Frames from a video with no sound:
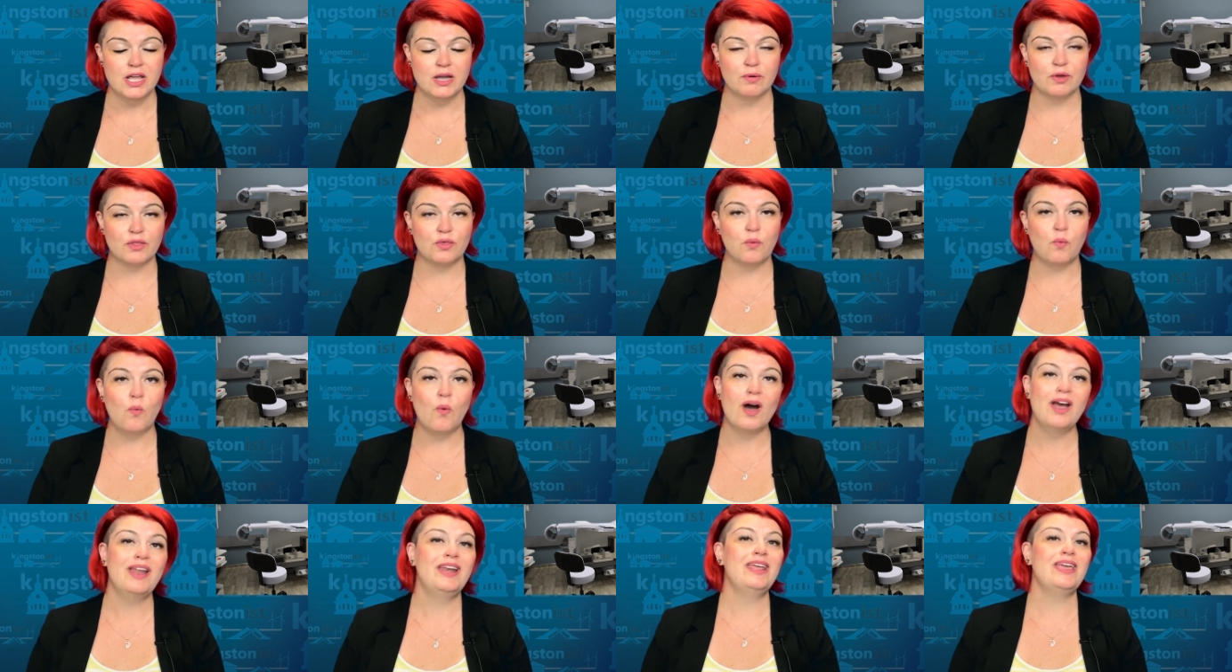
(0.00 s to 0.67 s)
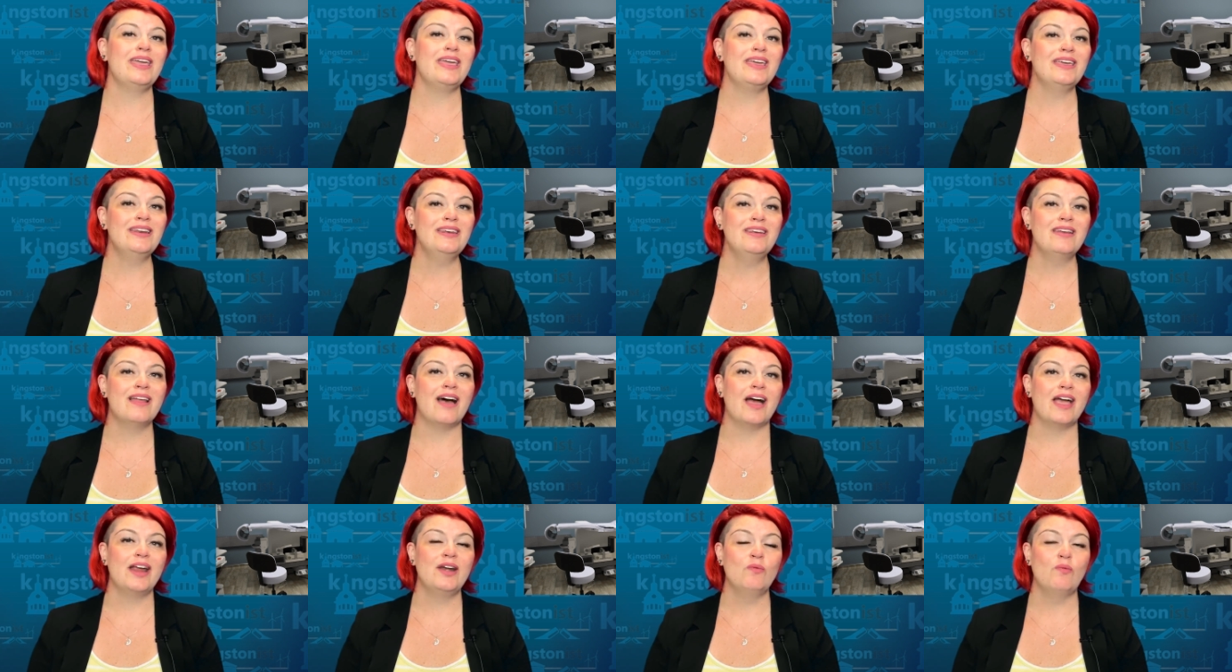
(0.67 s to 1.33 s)
with one in
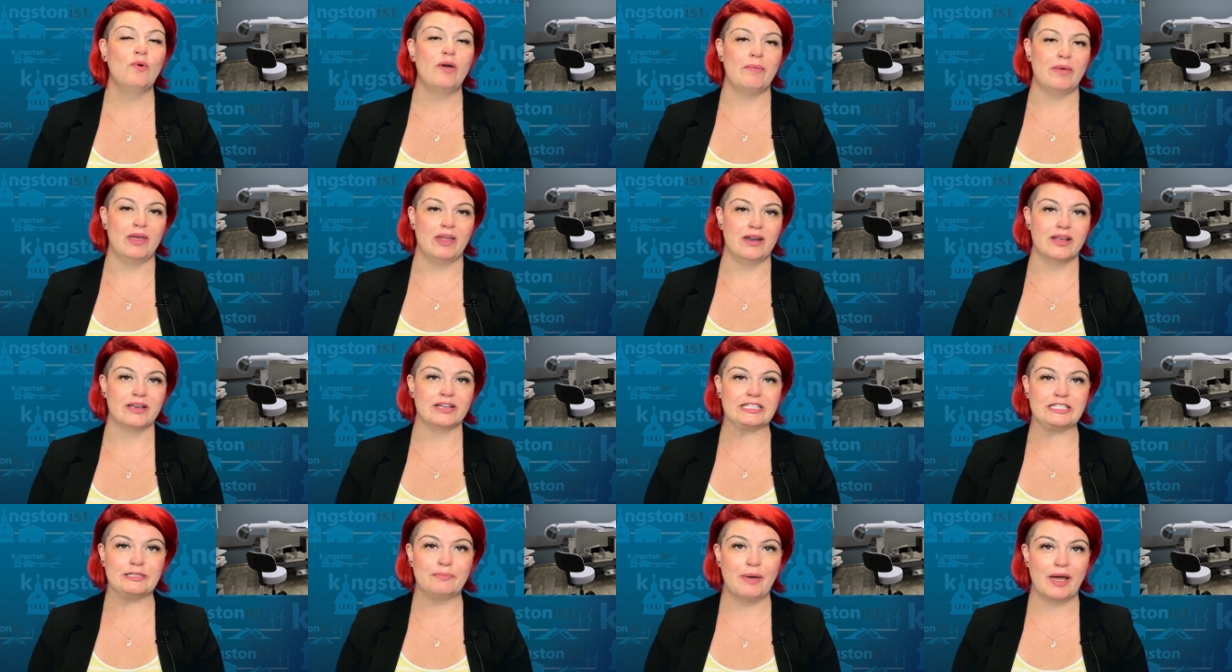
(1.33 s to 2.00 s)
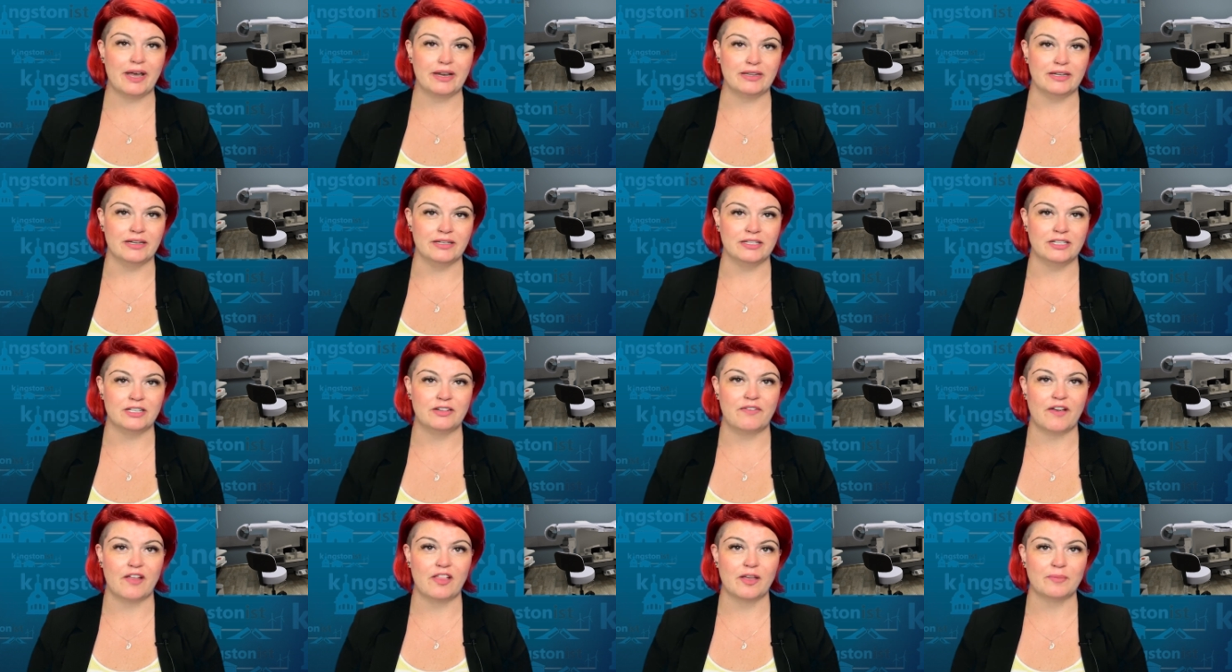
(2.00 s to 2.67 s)
nine women expected to
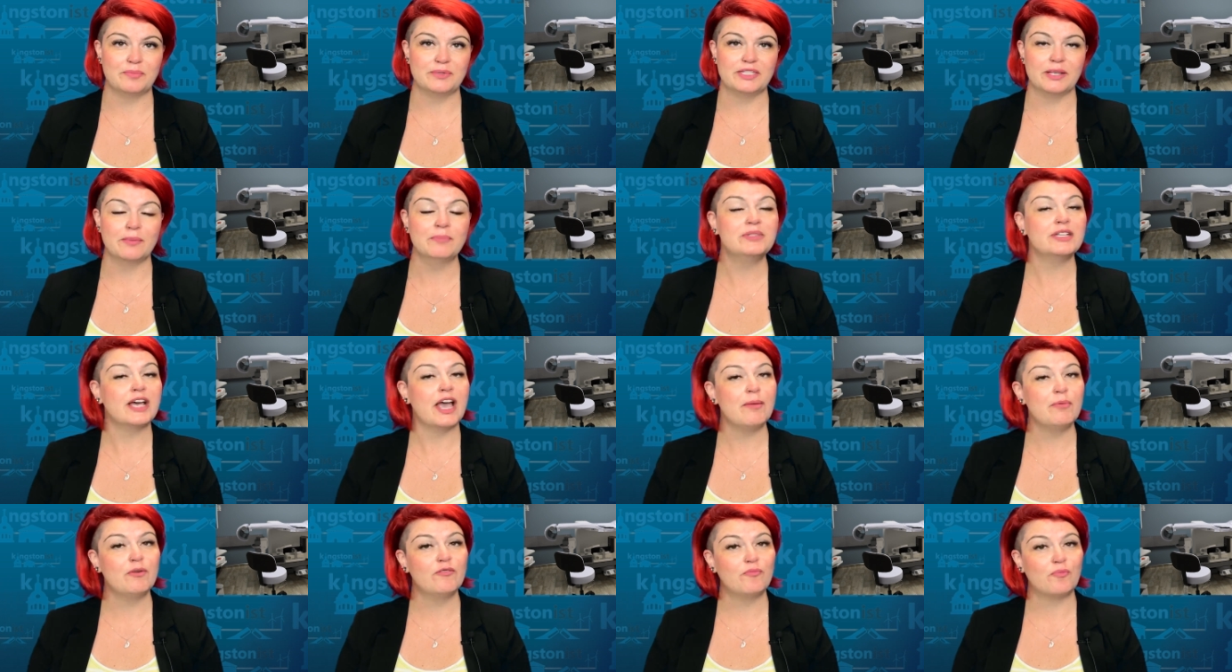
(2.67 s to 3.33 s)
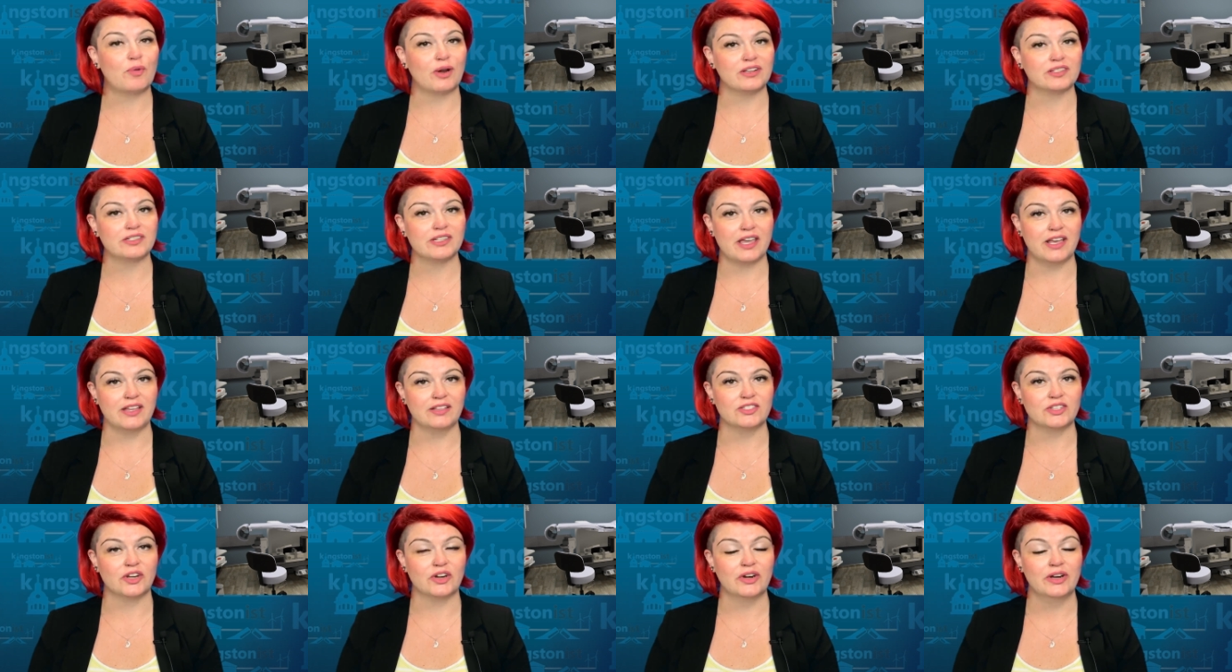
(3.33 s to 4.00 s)
develop some type of breast
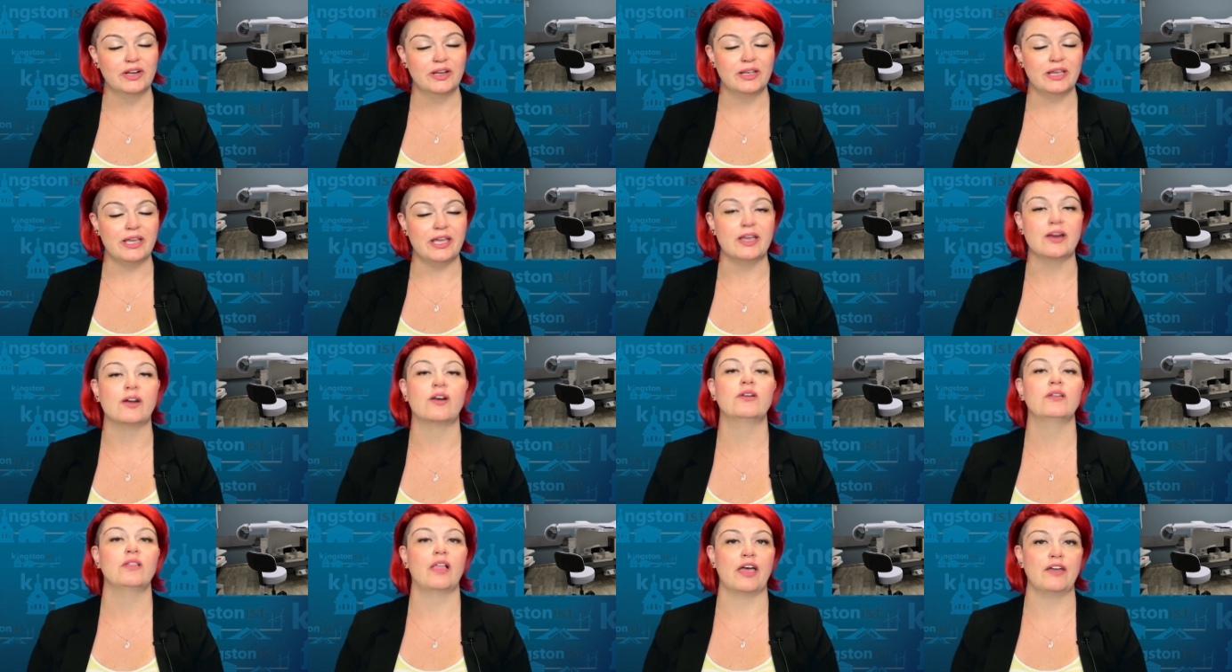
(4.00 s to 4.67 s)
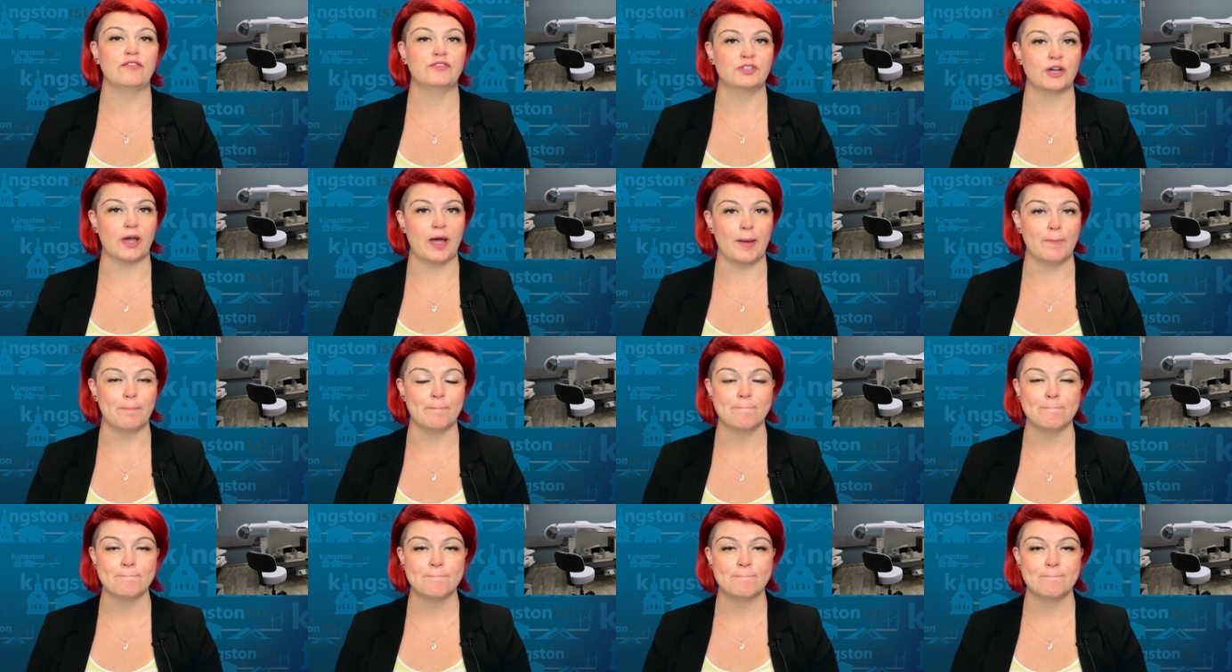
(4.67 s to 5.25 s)
cancer in our lifetime.